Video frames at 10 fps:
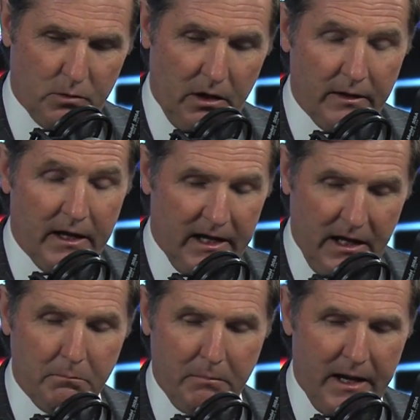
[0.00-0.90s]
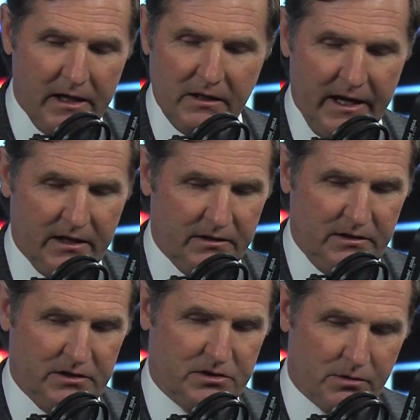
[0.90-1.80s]
Well, he begged like a
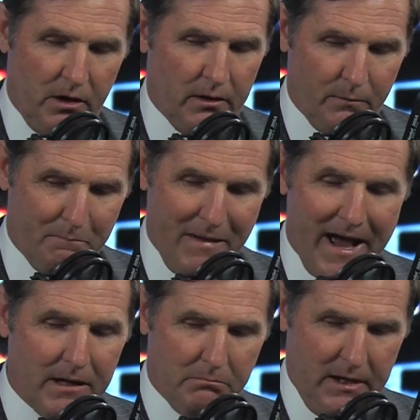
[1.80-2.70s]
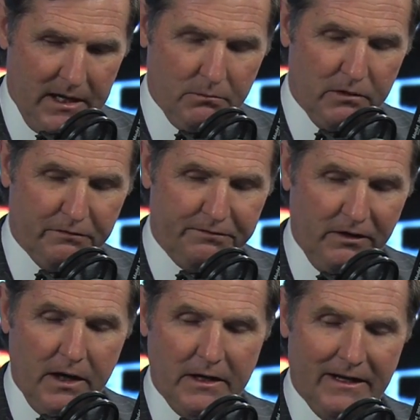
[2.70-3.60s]
distraught madman when
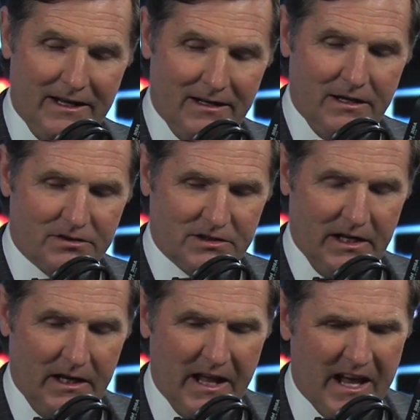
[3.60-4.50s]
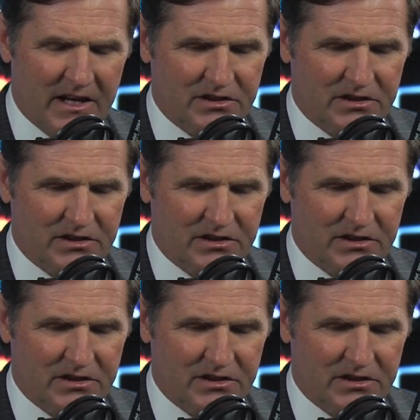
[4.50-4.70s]
flooding hit his state.